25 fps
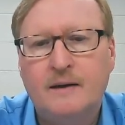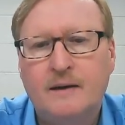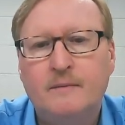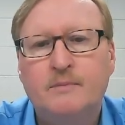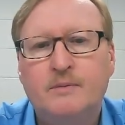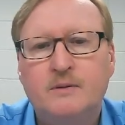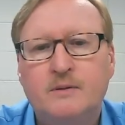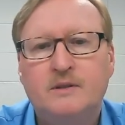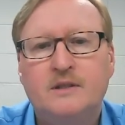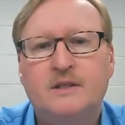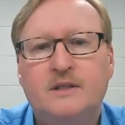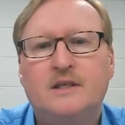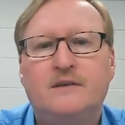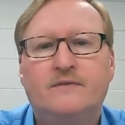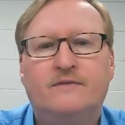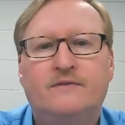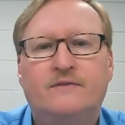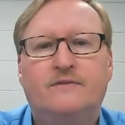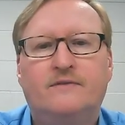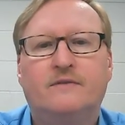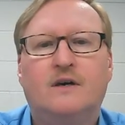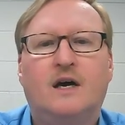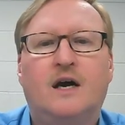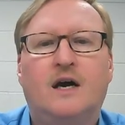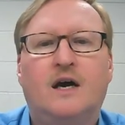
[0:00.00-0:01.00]
believe
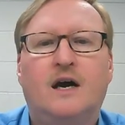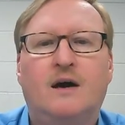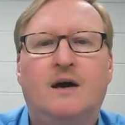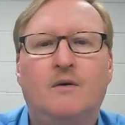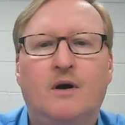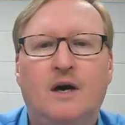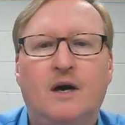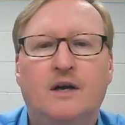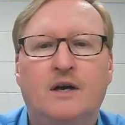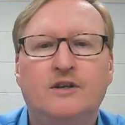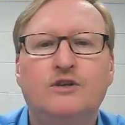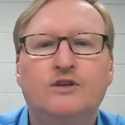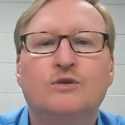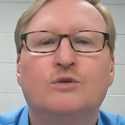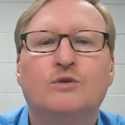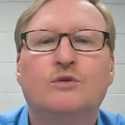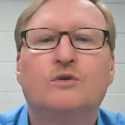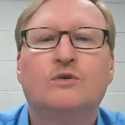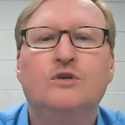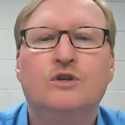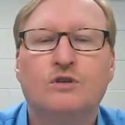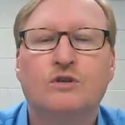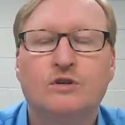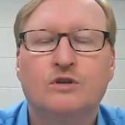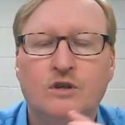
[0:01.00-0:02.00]

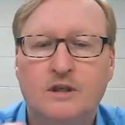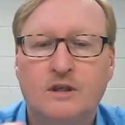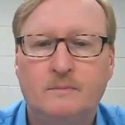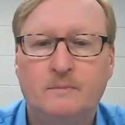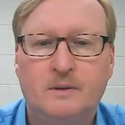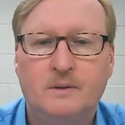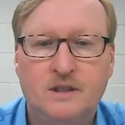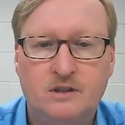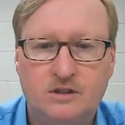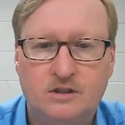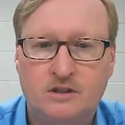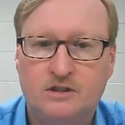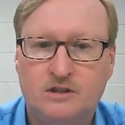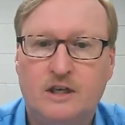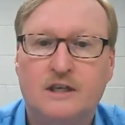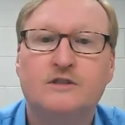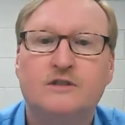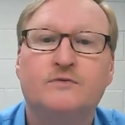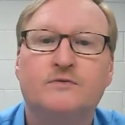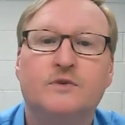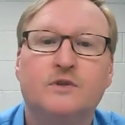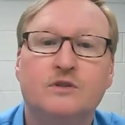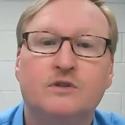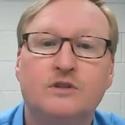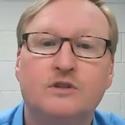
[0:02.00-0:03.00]
you're going to be
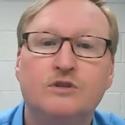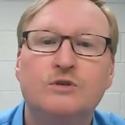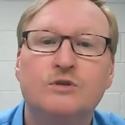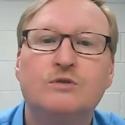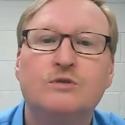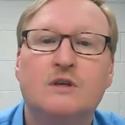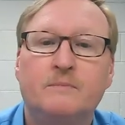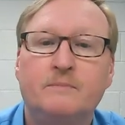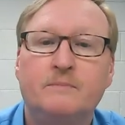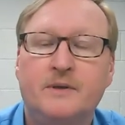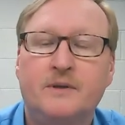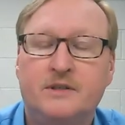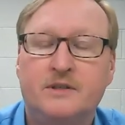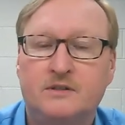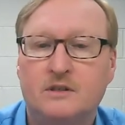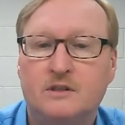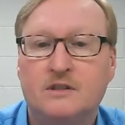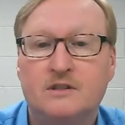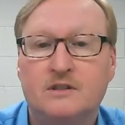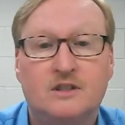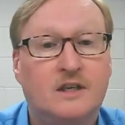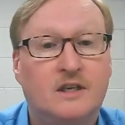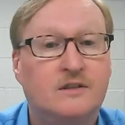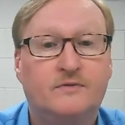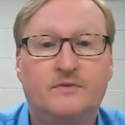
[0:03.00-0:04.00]
successful. You can be
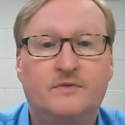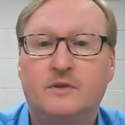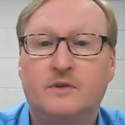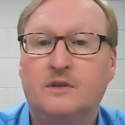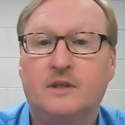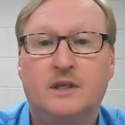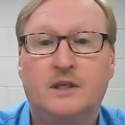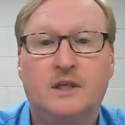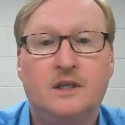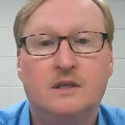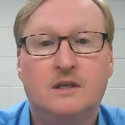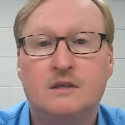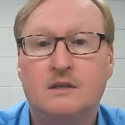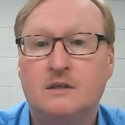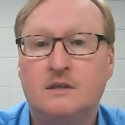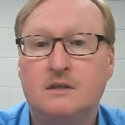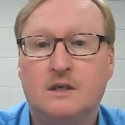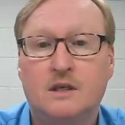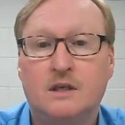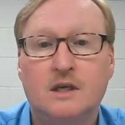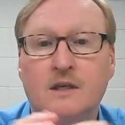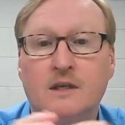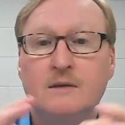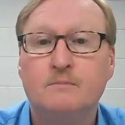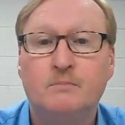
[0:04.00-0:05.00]
successful in
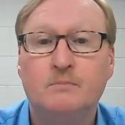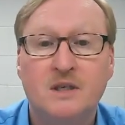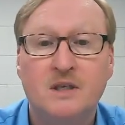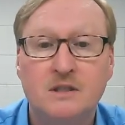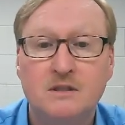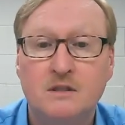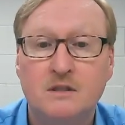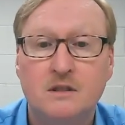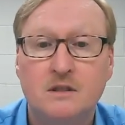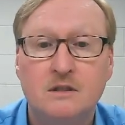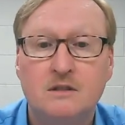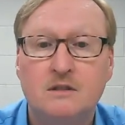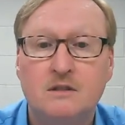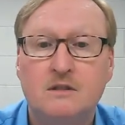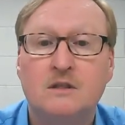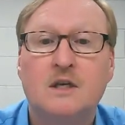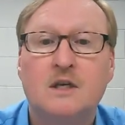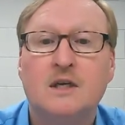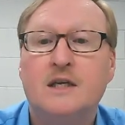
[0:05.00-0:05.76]
business,